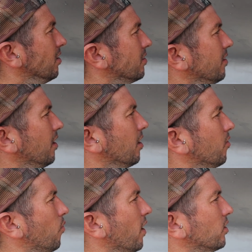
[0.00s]
So now that
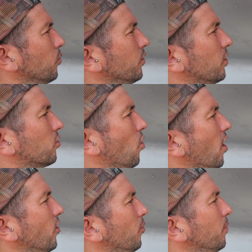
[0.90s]
I've whacked it with the
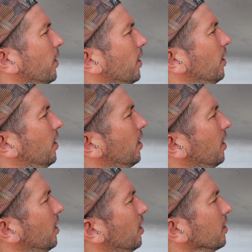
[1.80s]
grinder a bit,
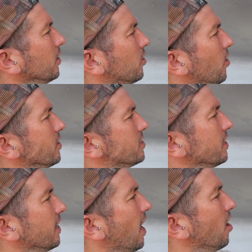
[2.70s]
I can kind of
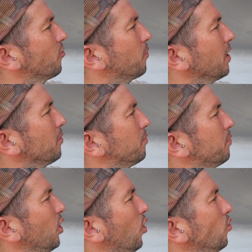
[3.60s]
see how it's been
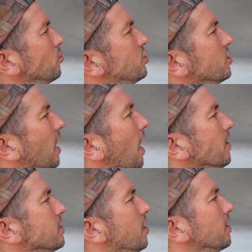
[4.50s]
built, and
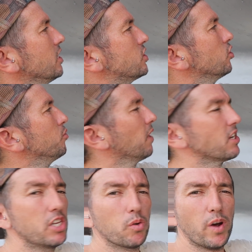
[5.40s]
there's like these two
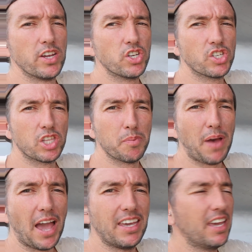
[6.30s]
plastic wedges at the
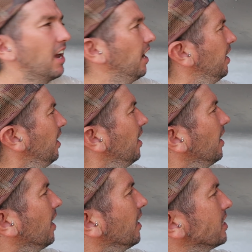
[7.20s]
back here,
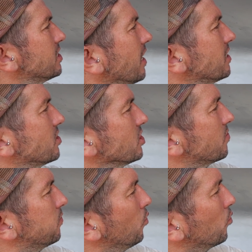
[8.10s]
and that's
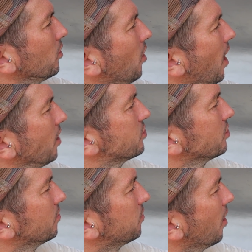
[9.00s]
just full glass
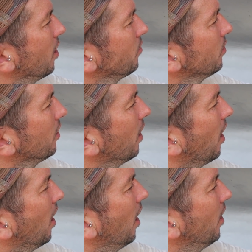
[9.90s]
at the front,
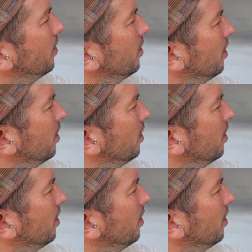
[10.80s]
and